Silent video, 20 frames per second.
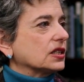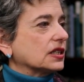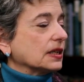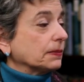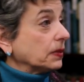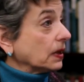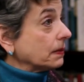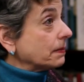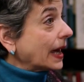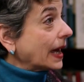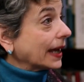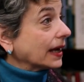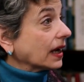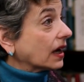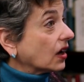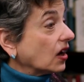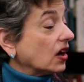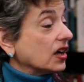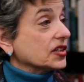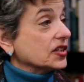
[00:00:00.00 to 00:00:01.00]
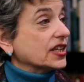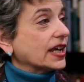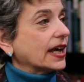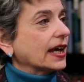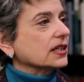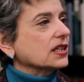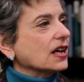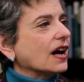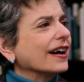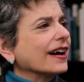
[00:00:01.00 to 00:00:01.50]
diplomatic
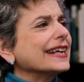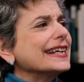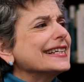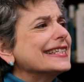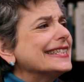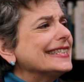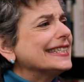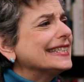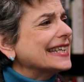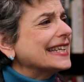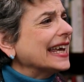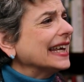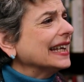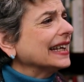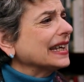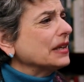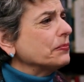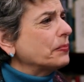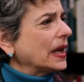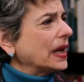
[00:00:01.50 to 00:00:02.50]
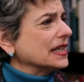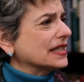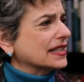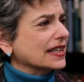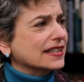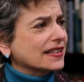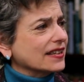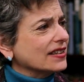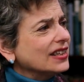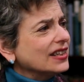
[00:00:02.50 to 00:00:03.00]
contact on a daily
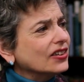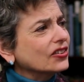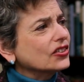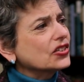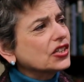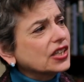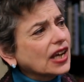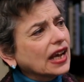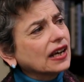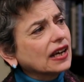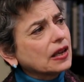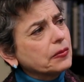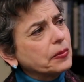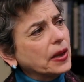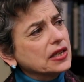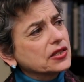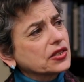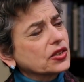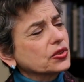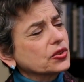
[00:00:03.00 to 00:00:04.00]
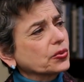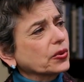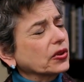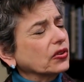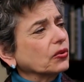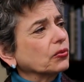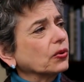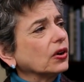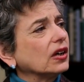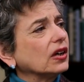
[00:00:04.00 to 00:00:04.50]
basis, a near daily basis
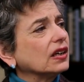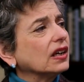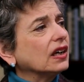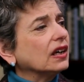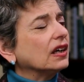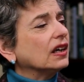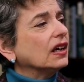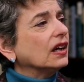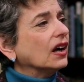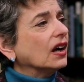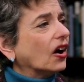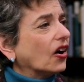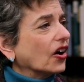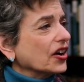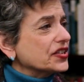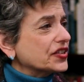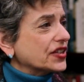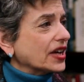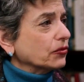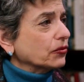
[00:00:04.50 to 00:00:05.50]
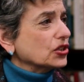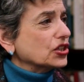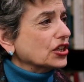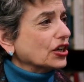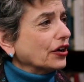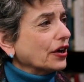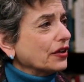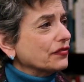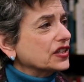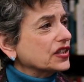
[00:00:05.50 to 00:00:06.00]
with Iran. Our
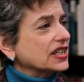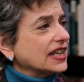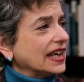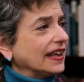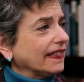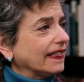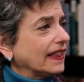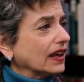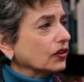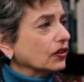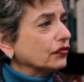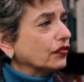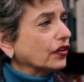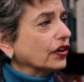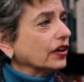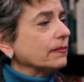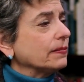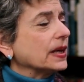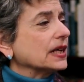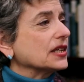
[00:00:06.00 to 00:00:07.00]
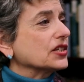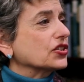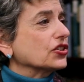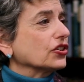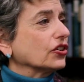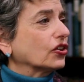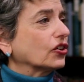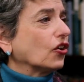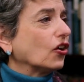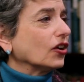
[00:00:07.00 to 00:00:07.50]
Secretary of State, their Foreign
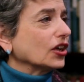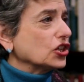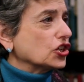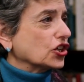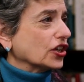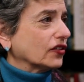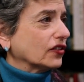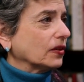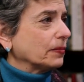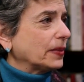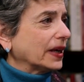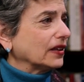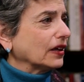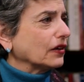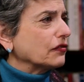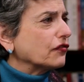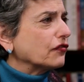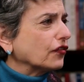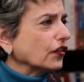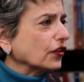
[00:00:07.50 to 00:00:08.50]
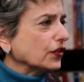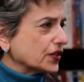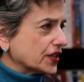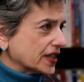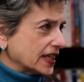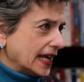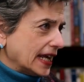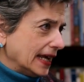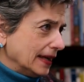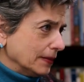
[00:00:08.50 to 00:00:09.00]
Minister, call each other by their
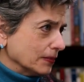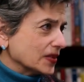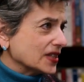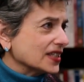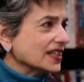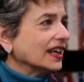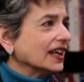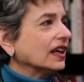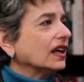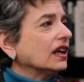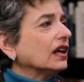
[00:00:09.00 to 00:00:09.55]
first names.